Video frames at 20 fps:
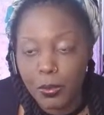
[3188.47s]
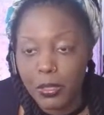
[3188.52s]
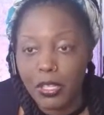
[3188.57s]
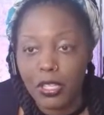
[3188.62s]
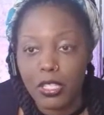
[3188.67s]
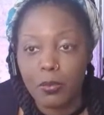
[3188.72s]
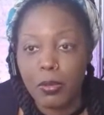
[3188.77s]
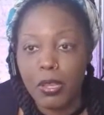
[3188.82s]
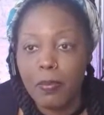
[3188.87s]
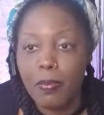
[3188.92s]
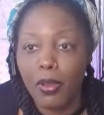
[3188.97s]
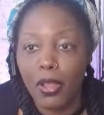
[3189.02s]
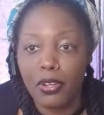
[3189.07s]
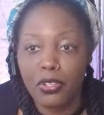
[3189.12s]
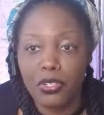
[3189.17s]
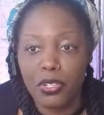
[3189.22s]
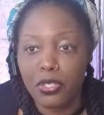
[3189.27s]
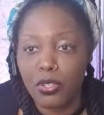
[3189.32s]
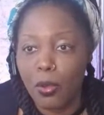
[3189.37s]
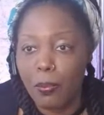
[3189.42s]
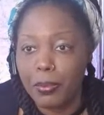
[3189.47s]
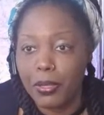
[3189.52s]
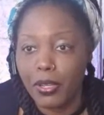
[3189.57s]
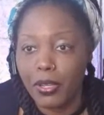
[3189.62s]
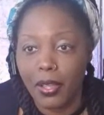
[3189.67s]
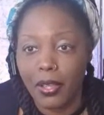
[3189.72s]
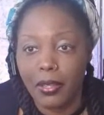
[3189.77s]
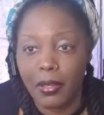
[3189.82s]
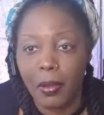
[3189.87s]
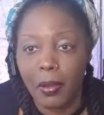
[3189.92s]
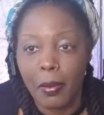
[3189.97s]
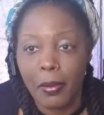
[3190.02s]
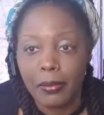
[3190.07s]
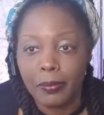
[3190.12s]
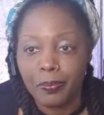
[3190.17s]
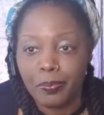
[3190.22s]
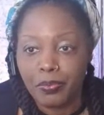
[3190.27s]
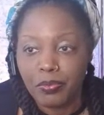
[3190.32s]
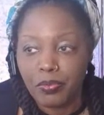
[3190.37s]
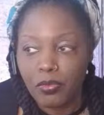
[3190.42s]
because people are just going to be like,
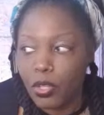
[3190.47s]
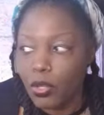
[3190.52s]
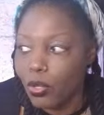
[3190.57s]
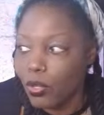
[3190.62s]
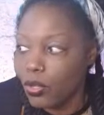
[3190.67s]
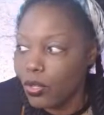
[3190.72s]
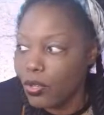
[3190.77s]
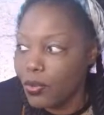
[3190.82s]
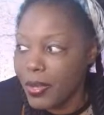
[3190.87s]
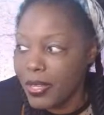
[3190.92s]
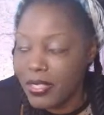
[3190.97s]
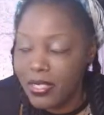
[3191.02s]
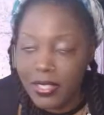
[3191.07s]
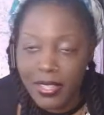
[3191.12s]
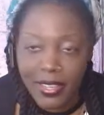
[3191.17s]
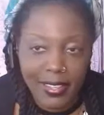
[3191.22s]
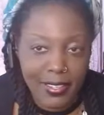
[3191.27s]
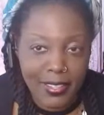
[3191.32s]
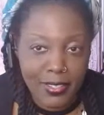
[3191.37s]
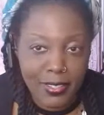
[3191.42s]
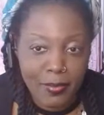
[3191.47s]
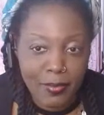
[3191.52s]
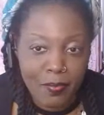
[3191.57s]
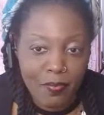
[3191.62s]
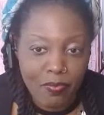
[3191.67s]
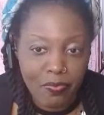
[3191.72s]
ooh, what's this?